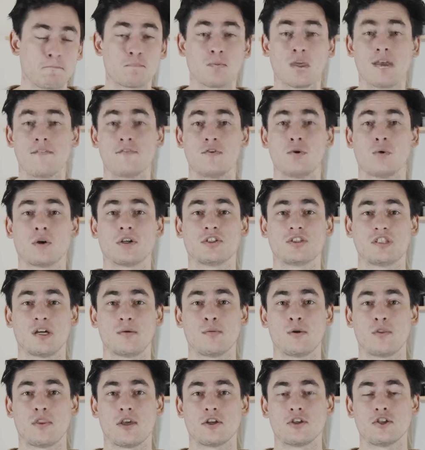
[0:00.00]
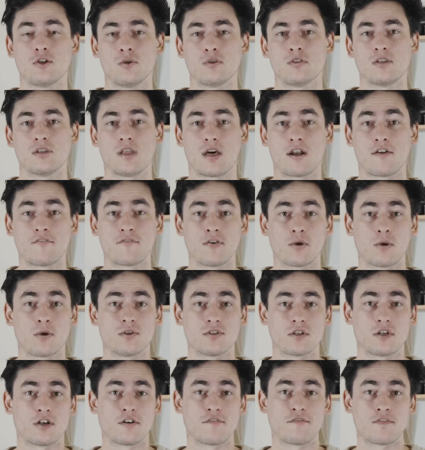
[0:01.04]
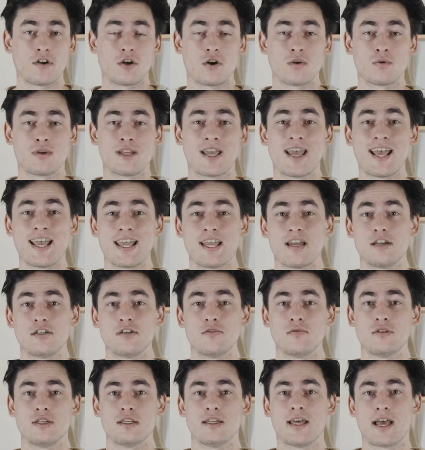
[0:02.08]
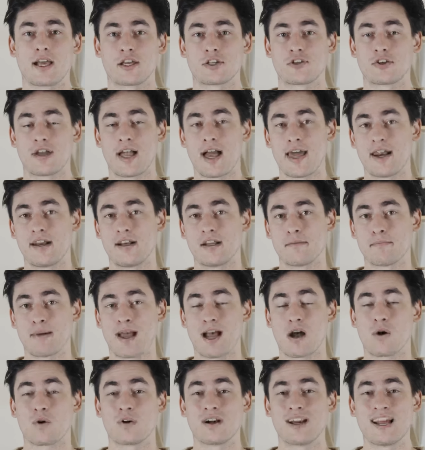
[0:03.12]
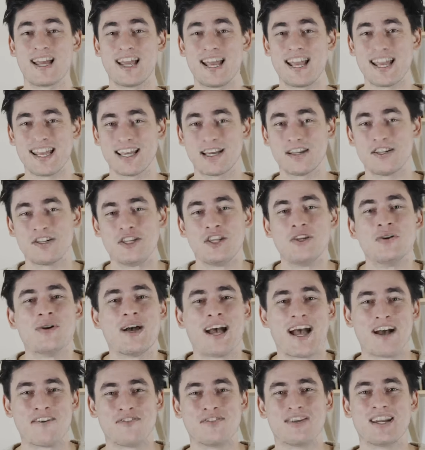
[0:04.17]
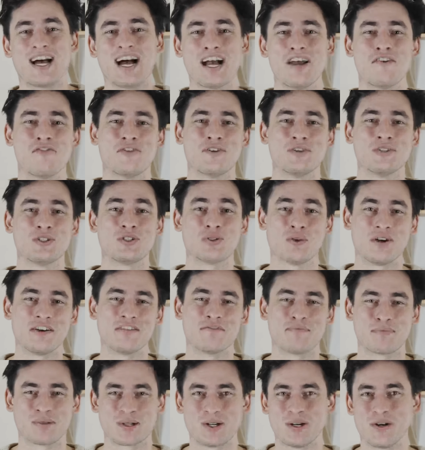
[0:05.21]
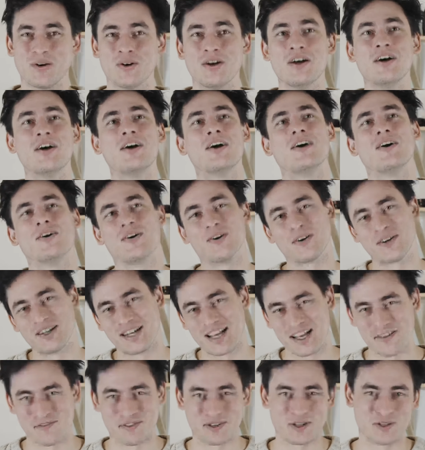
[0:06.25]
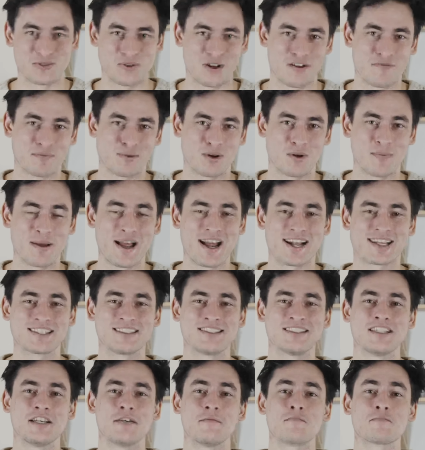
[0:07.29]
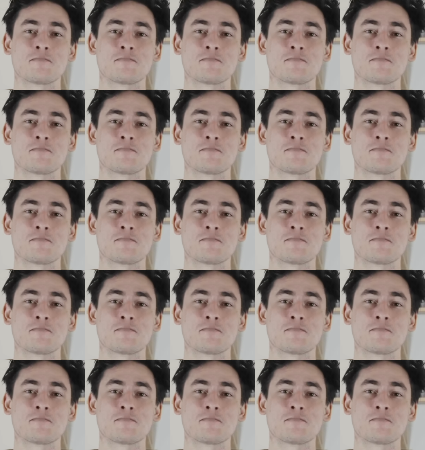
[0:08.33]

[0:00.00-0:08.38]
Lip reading: If you are someone that shoots a lot of photos on your phone and you need extra editing power and you have an iPhone 12 Pro or an iPhone 12 Pro Max,